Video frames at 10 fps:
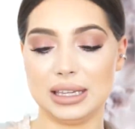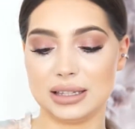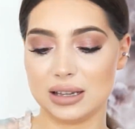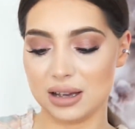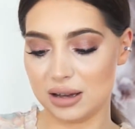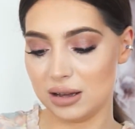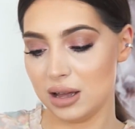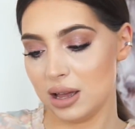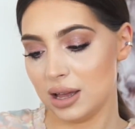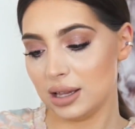These
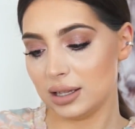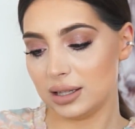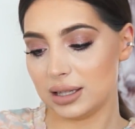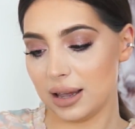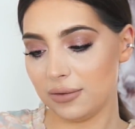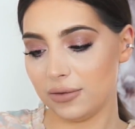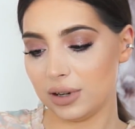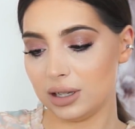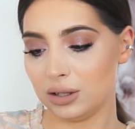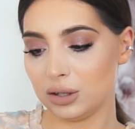are
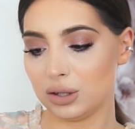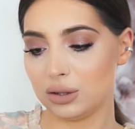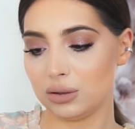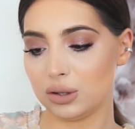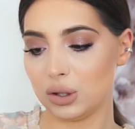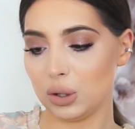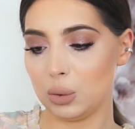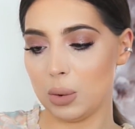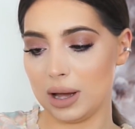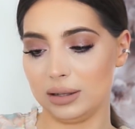
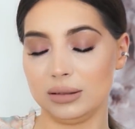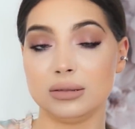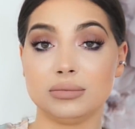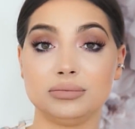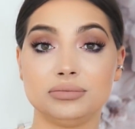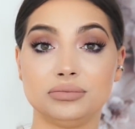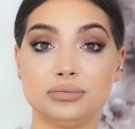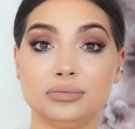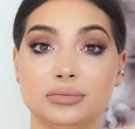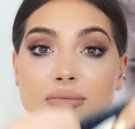721,
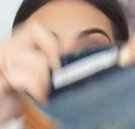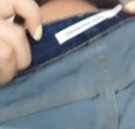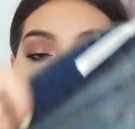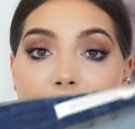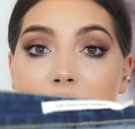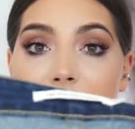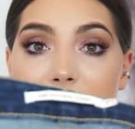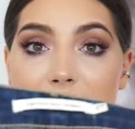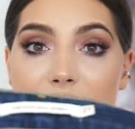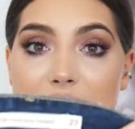
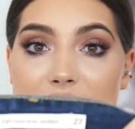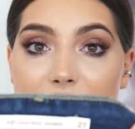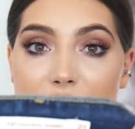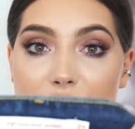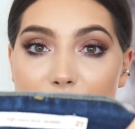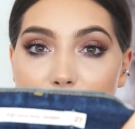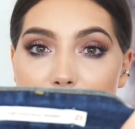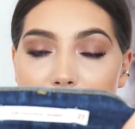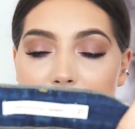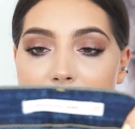the Levi
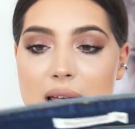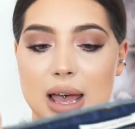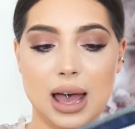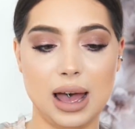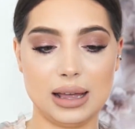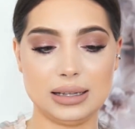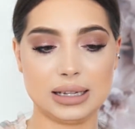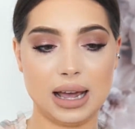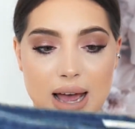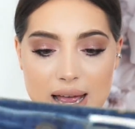721, and
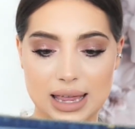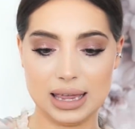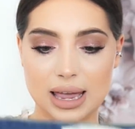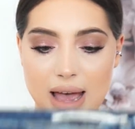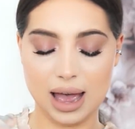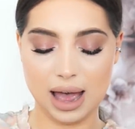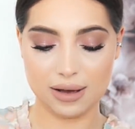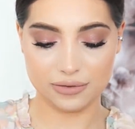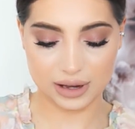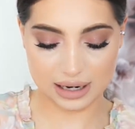I
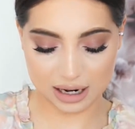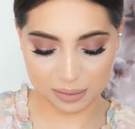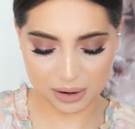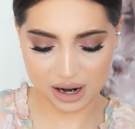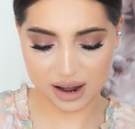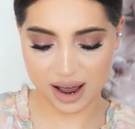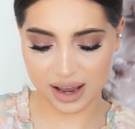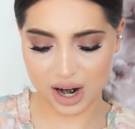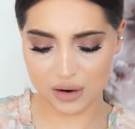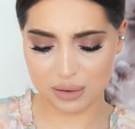have another pair. I
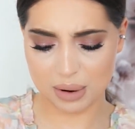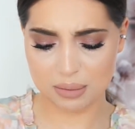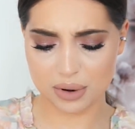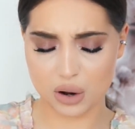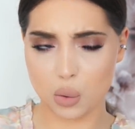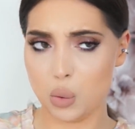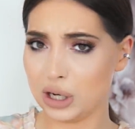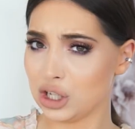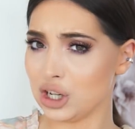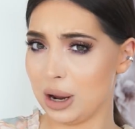can't remember
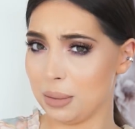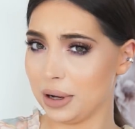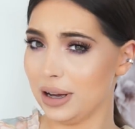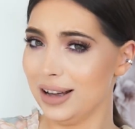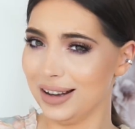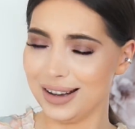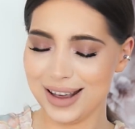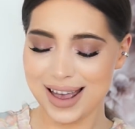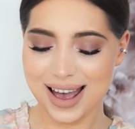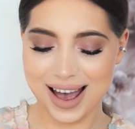which number
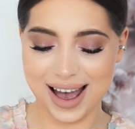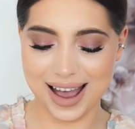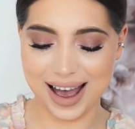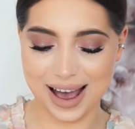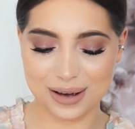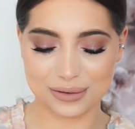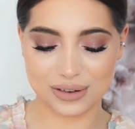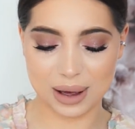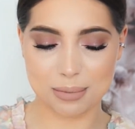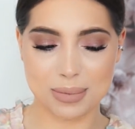I have,
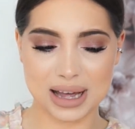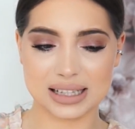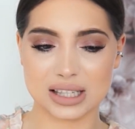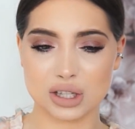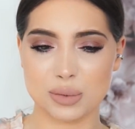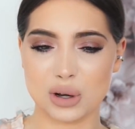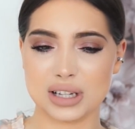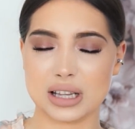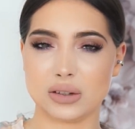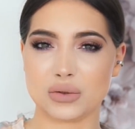but to be
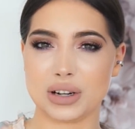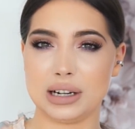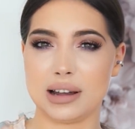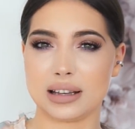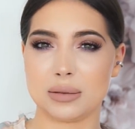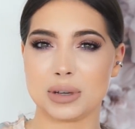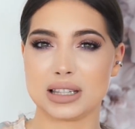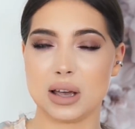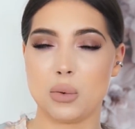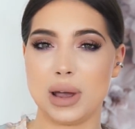honest, I don't really like them
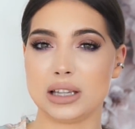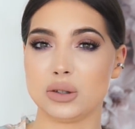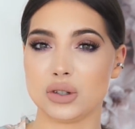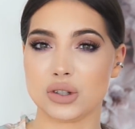because they're way too